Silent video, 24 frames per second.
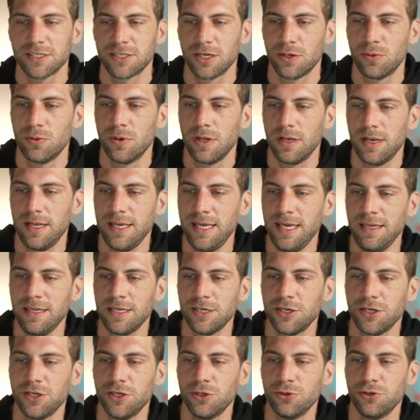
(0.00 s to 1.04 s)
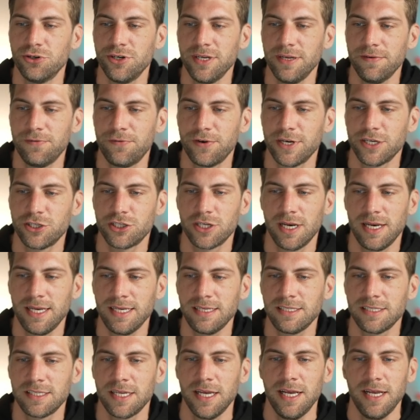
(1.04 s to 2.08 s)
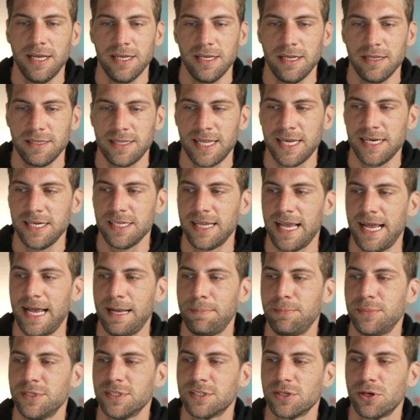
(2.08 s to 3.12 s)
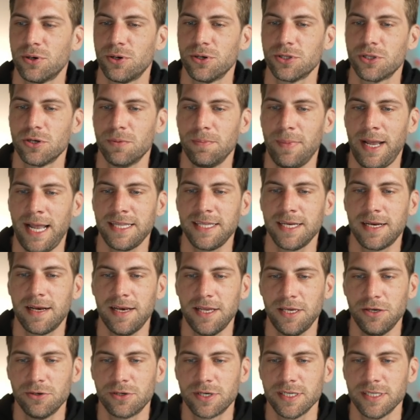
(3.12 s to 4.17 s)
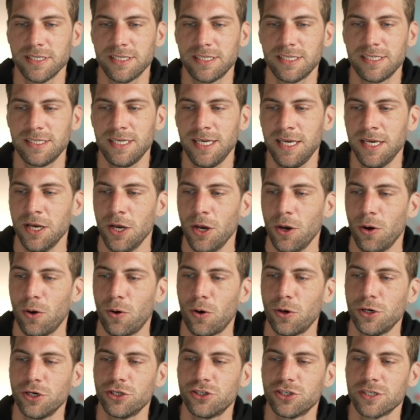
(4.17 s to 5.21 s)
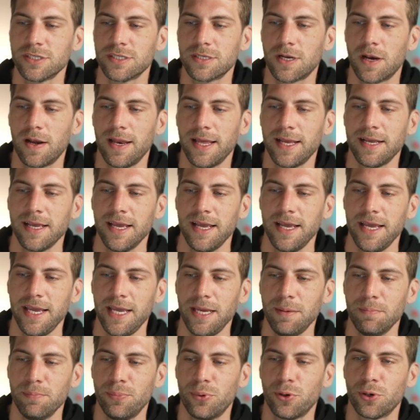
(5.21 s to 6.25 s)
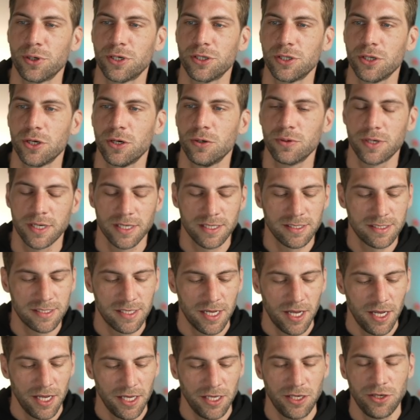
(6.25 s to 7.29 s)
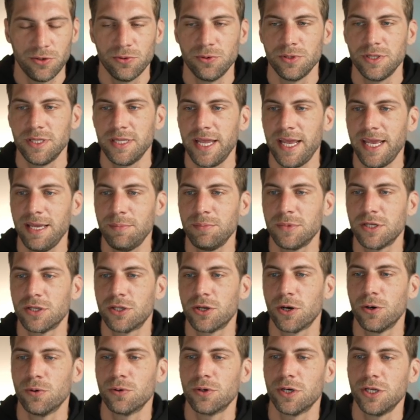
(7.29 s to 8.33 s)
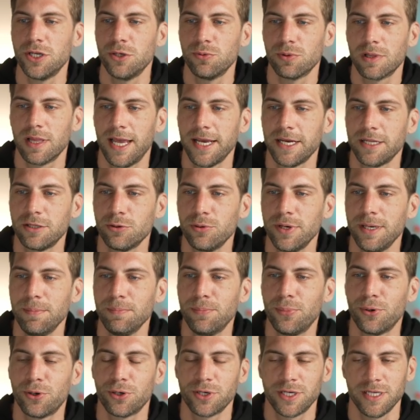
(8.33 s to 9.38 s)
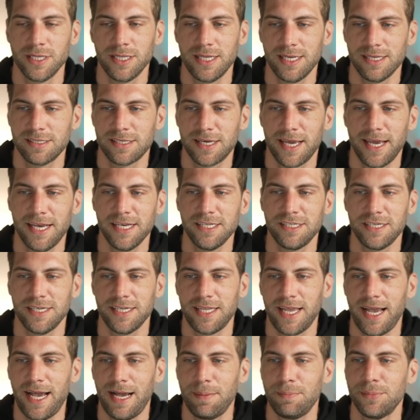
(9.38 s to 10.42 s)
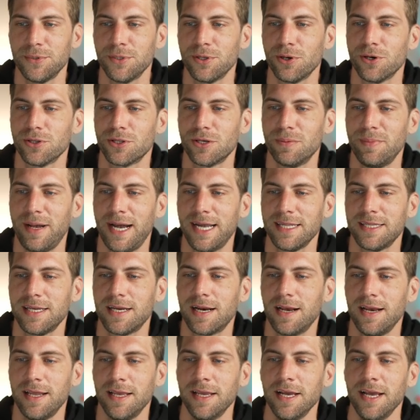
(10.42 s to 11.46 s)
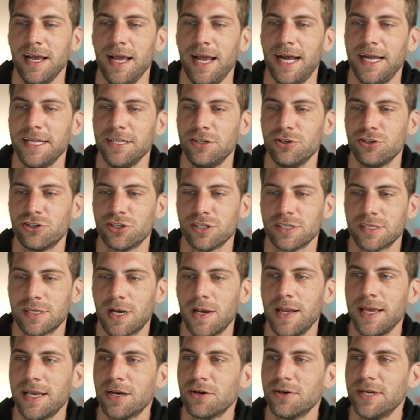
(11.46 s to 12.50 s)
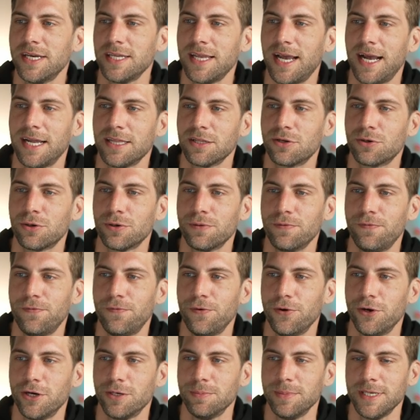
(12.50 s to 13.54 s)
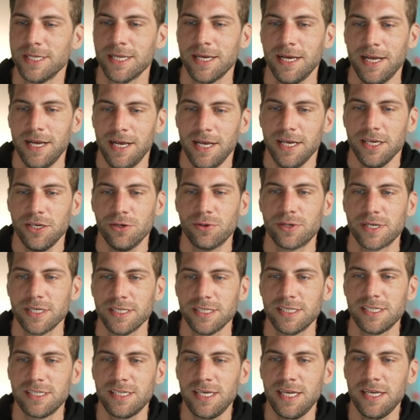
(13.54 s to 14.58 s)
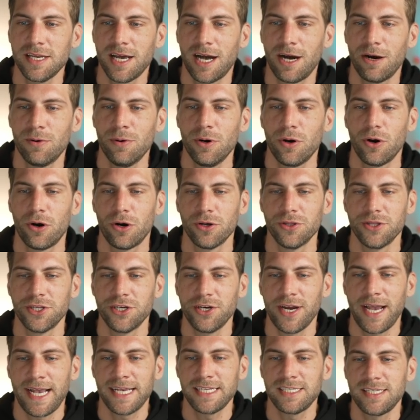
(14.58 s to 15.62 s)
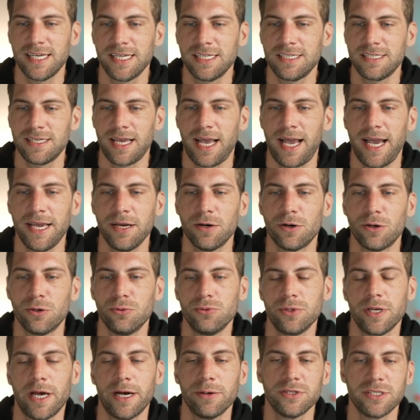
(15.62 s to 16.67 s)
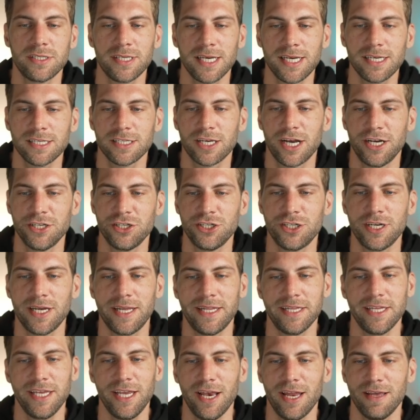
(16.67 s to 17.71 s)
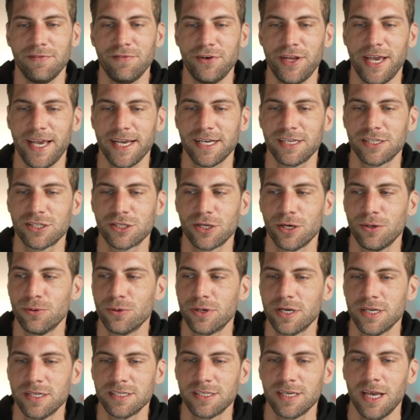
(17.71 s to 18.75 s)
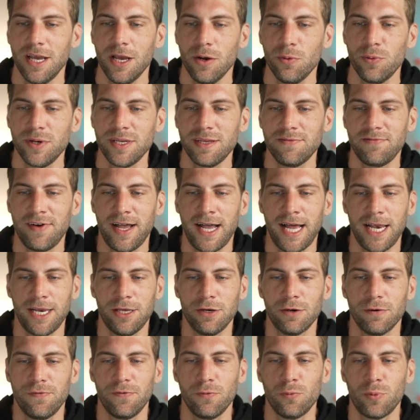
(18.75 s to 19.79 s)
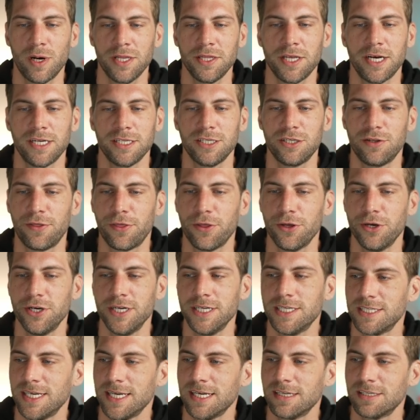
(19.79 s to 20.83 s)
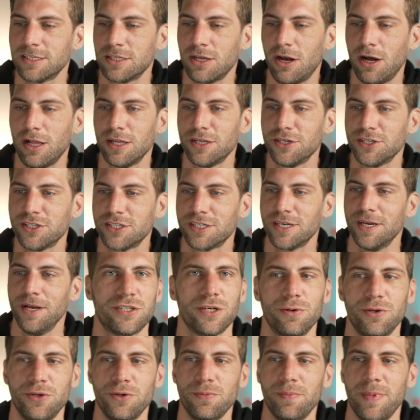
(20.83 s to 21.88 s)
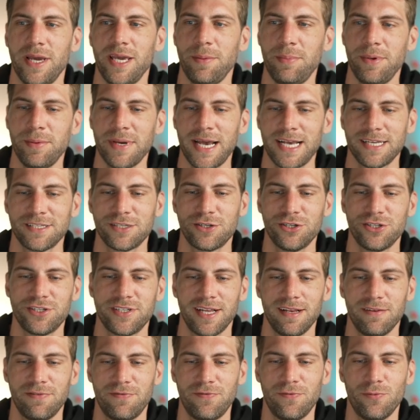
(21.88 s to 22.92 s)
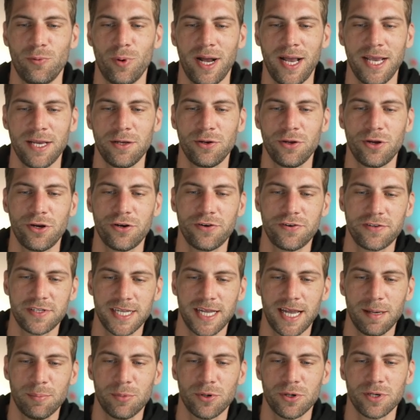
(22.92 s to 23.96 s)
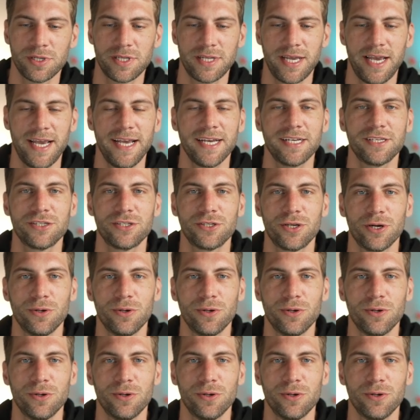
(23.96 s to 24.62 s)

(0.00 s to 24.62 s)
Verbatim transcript: So either you refresh the list, then it happens automatically. You can see, or you just click import tokens, you name the token you would like to import. In this case, it happened automatically and you just click on it and confirm it. You can see now under assets, I own now 611 hex tokens with a value of $136. So you maybe ask yourself, why on earth did I bought the hex